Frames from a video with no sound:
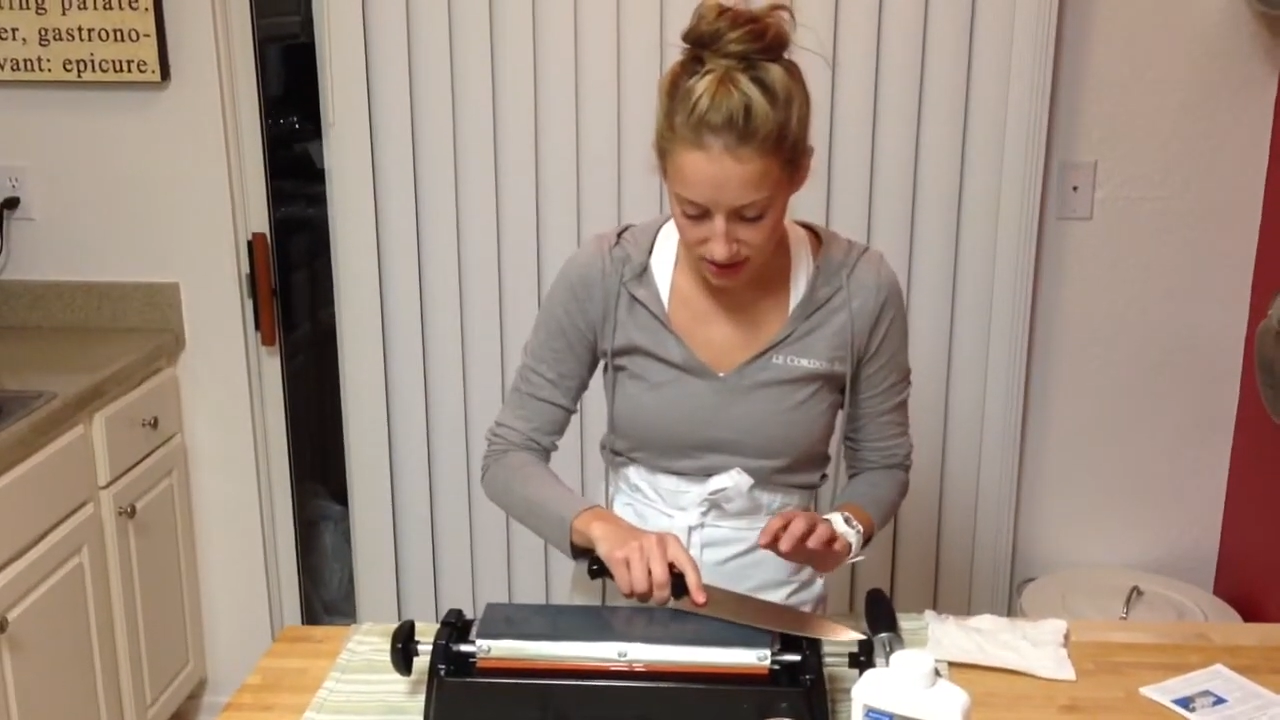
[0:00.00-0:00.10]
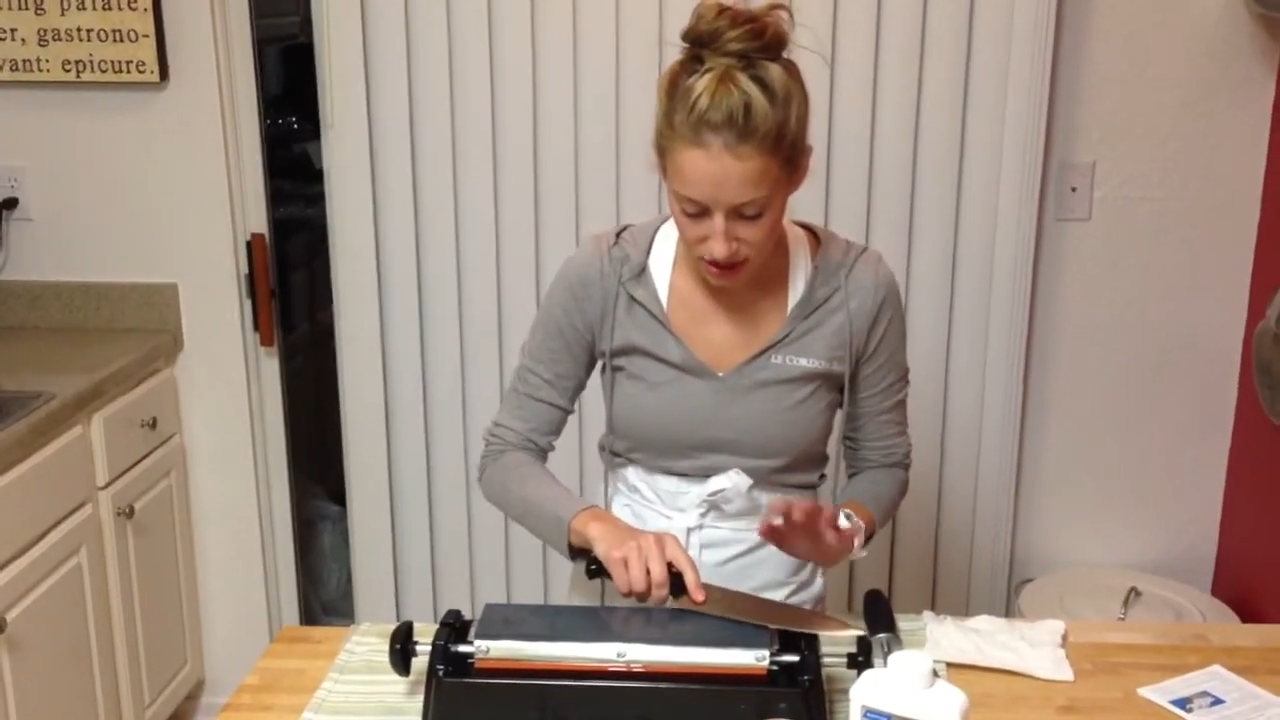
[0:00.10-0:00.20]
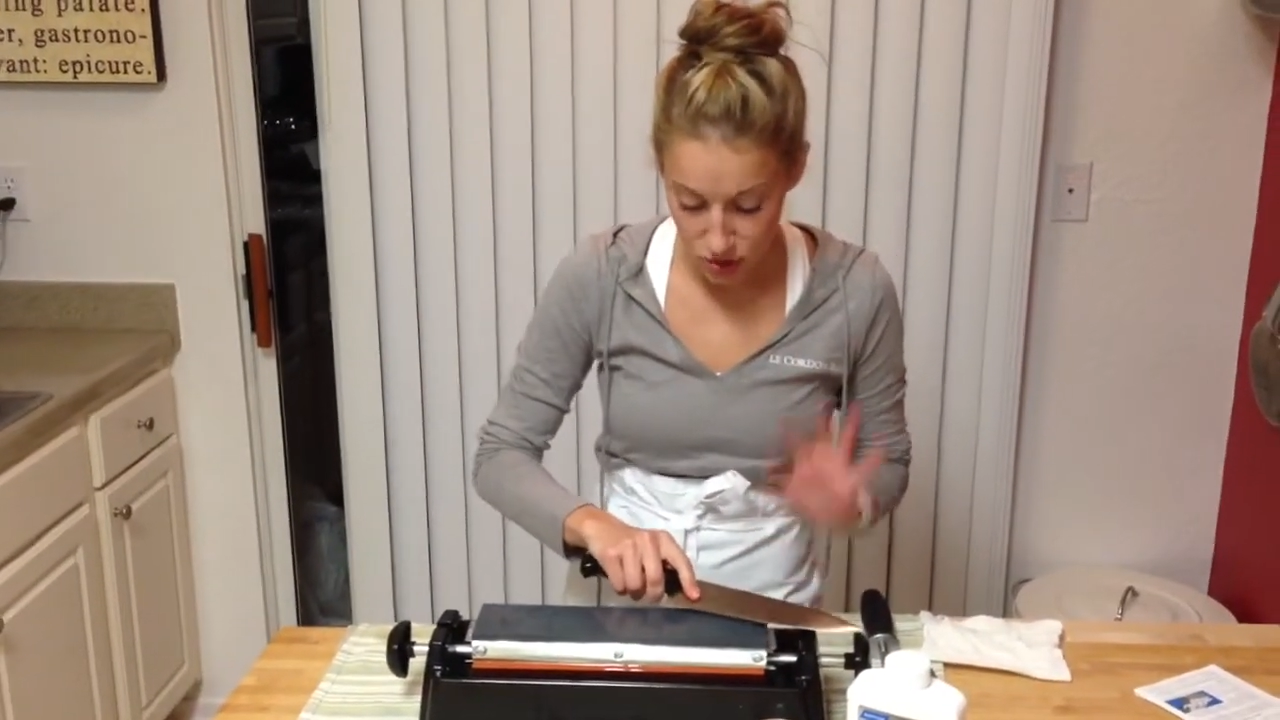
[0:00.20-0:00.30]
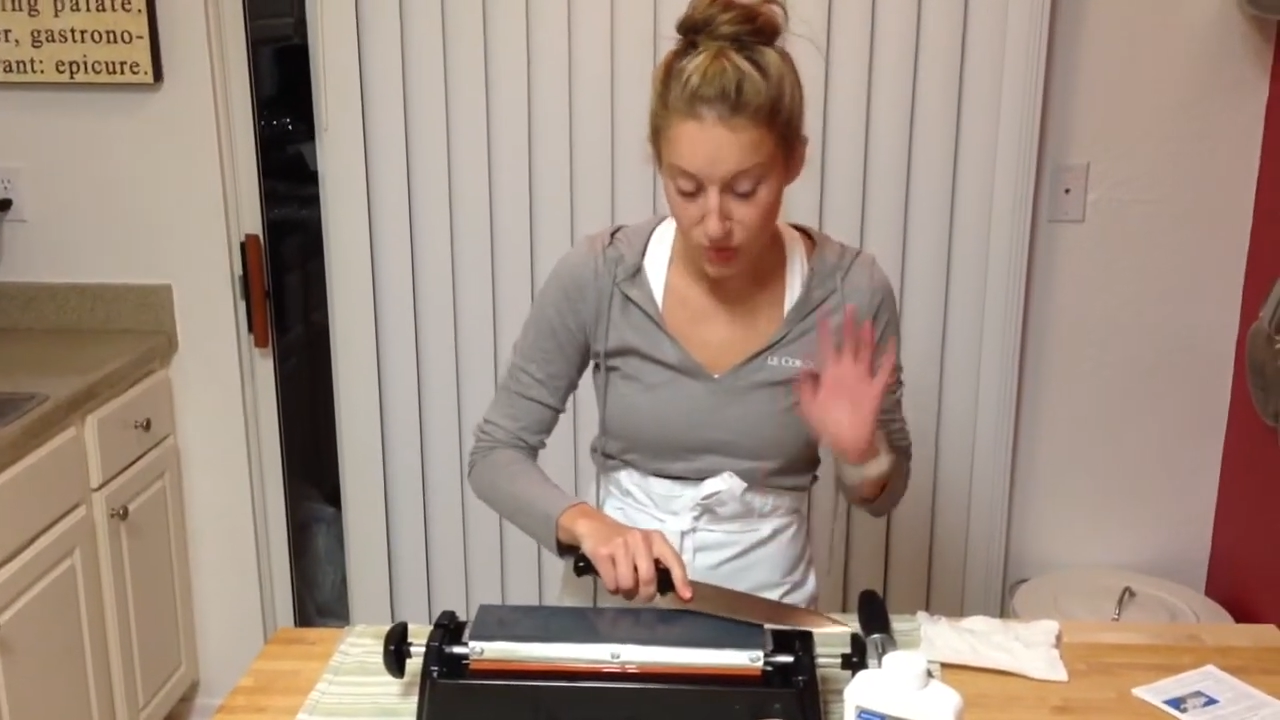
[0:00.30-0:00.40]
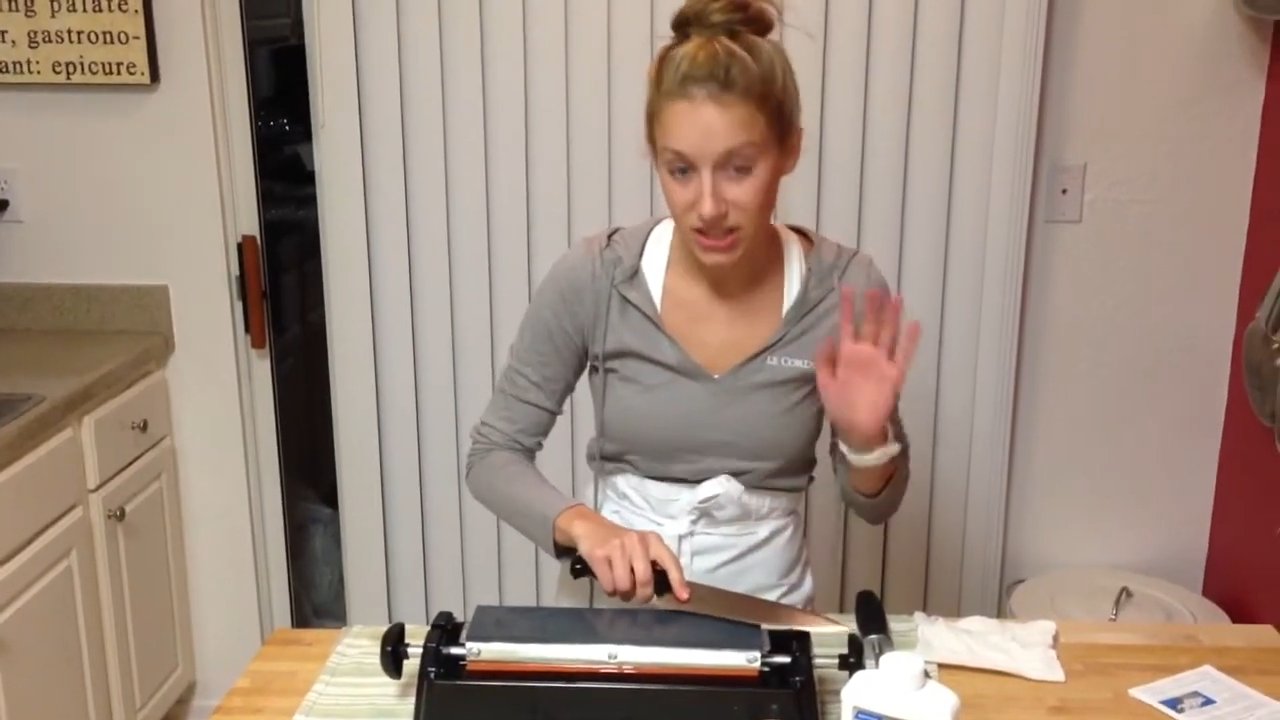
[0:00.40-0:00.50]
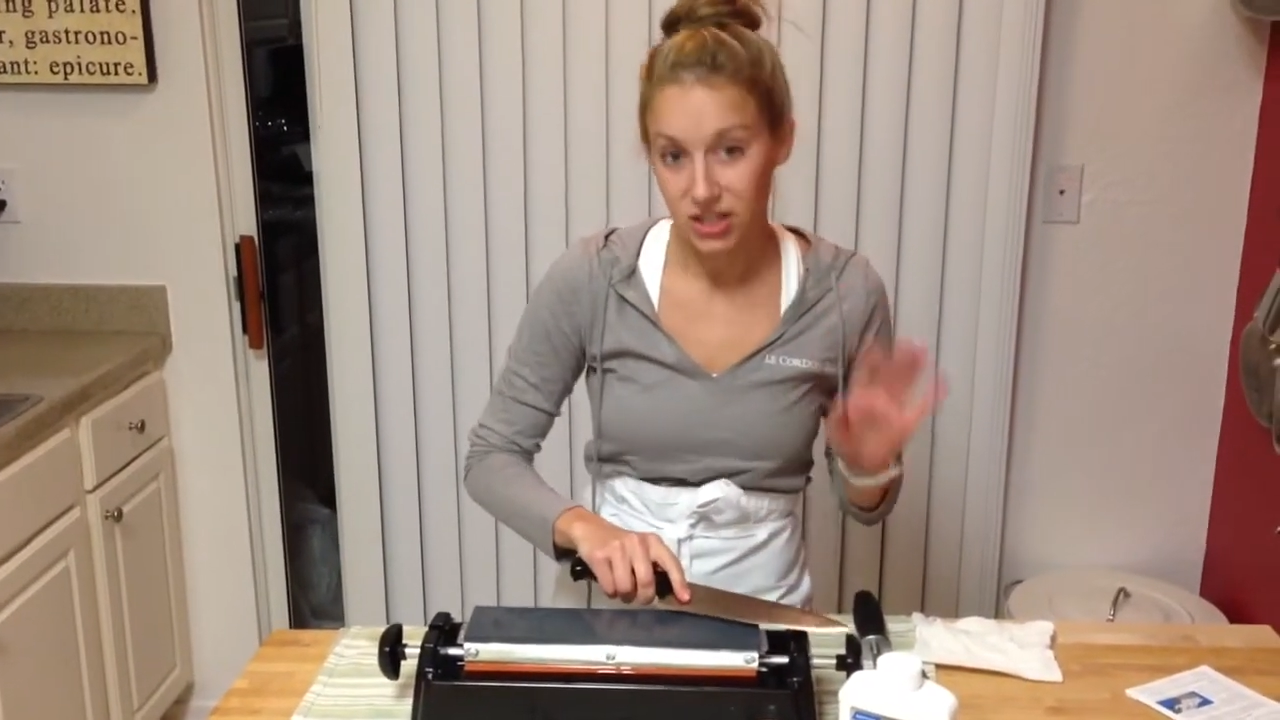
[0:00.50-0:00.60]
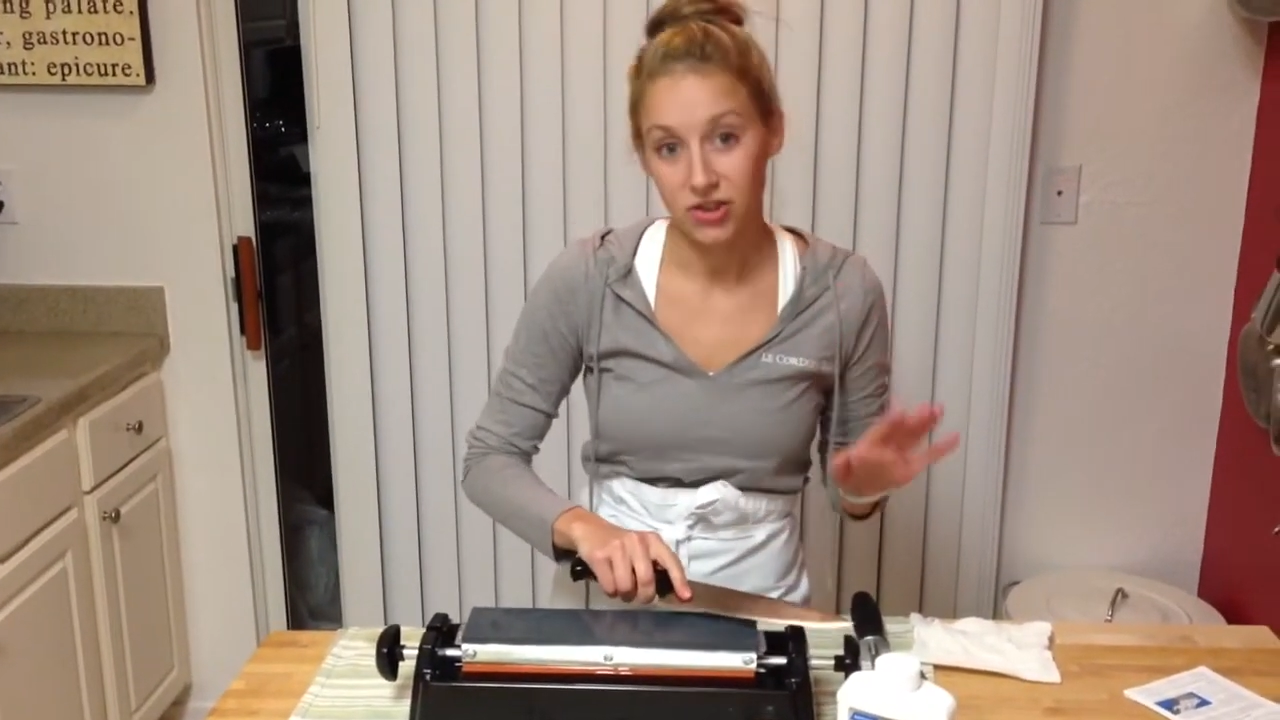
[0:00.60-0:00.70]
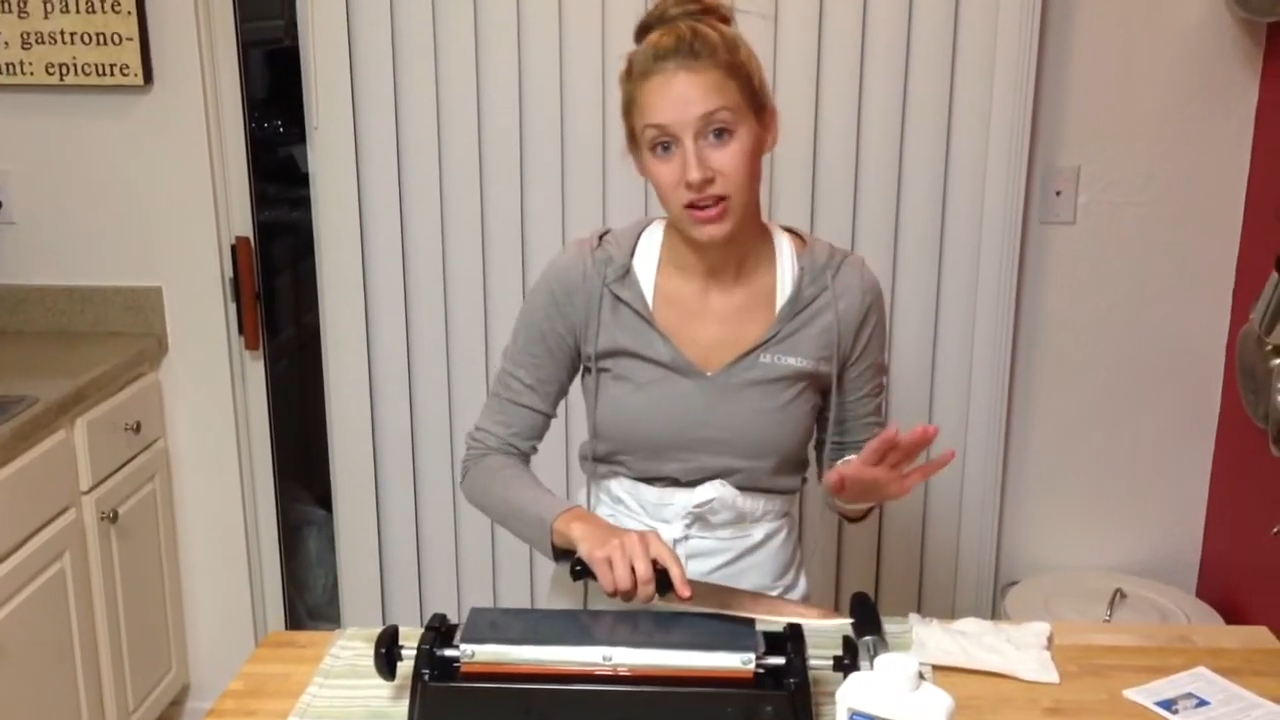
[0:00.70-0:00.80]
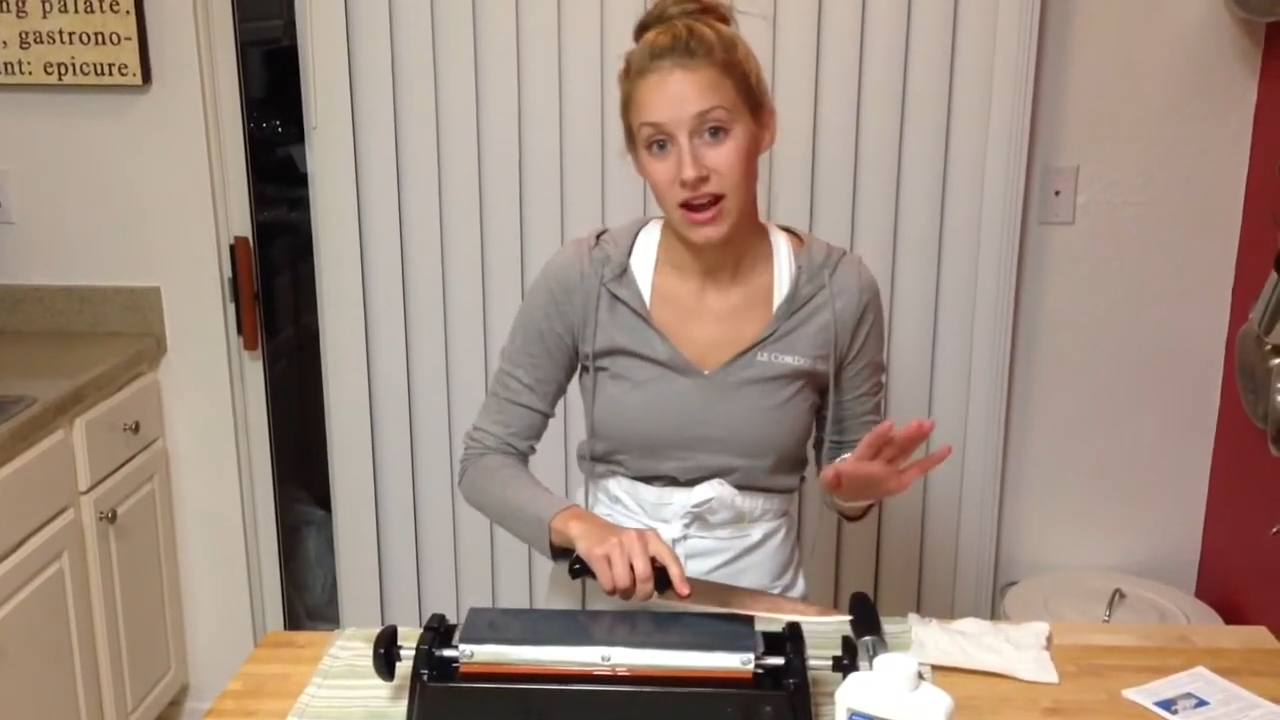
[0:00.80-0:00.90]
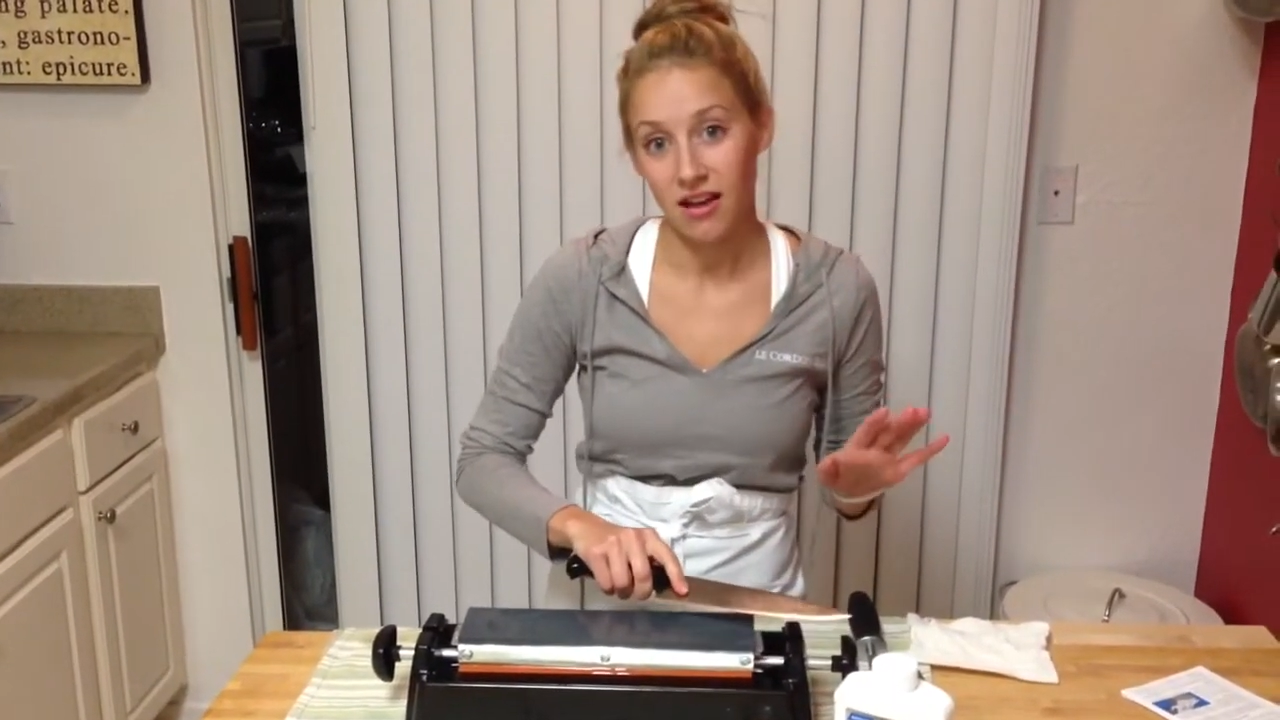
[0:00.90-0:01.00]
at a 20-degree